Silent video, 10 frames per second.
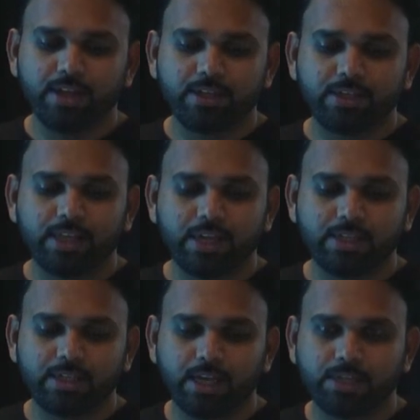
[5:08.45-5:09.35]
So
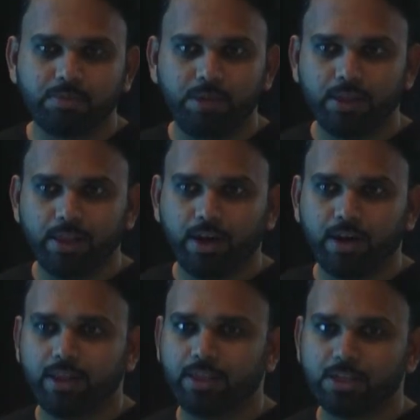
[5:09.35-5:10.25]
that's been there
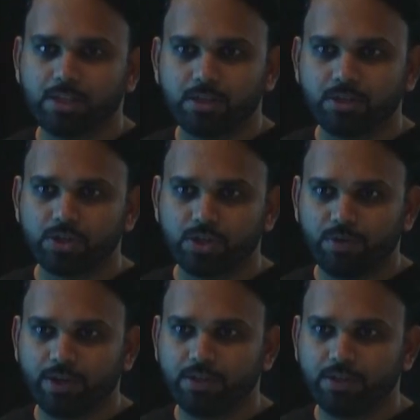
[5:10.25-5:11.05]
and it's still serving.